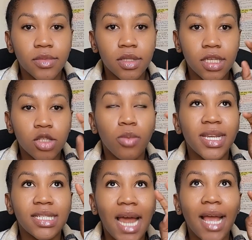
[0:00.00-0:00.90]
there's so
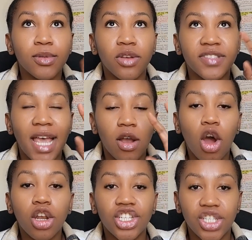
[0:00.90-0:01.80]
many types of
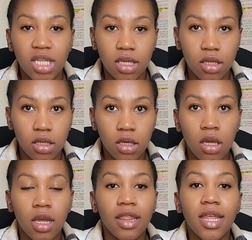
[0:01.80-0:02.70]
psychology.
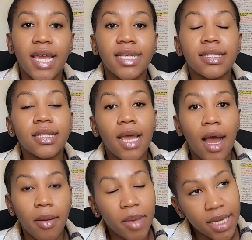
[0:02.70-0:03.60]
There's
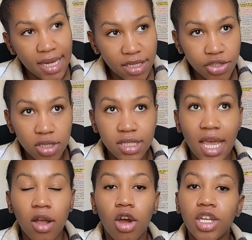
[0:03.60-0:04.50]
industrial
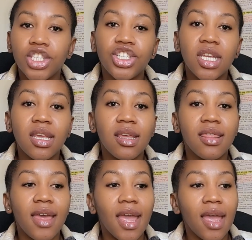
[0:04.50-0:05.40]
psychology,
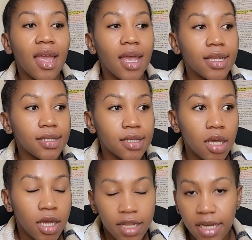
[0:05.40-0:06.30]
there is
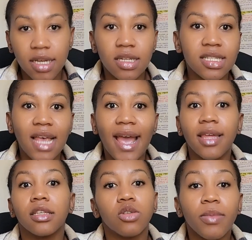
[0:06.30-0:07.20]
clinical psych.
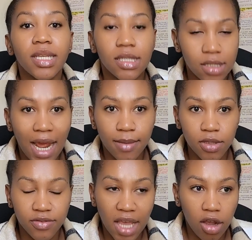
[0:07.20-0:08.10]
There's so many types
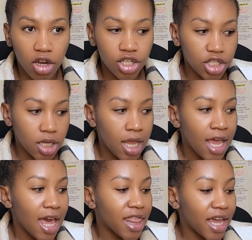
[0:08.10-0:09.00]
of psychology
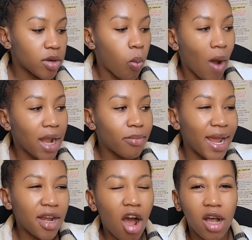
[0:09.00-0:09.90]
that one
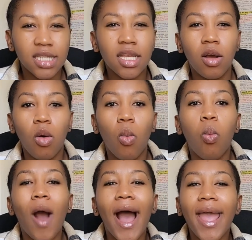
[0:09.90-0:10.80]
might ask,
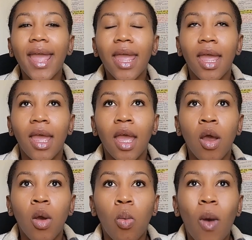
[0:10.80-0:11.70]
why
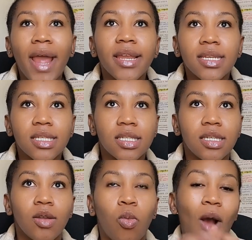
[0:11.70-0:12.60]

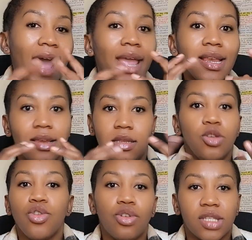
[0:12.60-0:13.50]

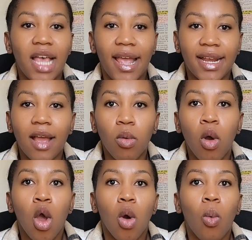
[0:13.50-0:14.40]
neuropsych? Like,
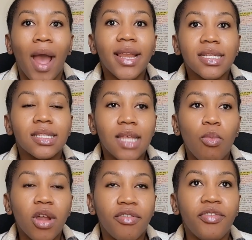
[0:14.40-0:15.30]
why did
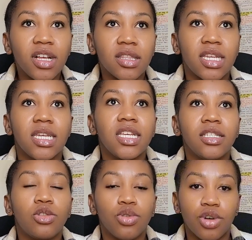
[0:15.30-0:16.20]
someone feel the need
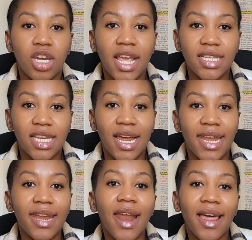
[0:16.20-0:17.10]
to create
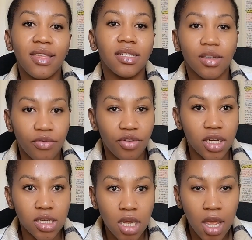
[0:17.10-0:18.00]
another
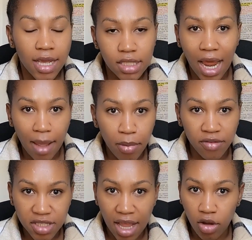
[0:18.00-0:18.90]
different type
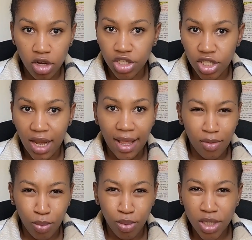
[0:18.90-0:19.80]
of psychology? Like,
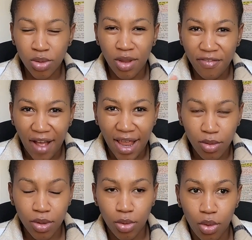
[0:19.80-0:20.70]
weren't we fine
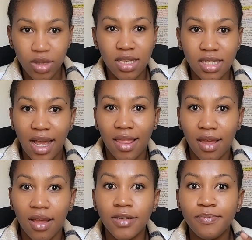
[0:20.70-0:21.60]
with all these other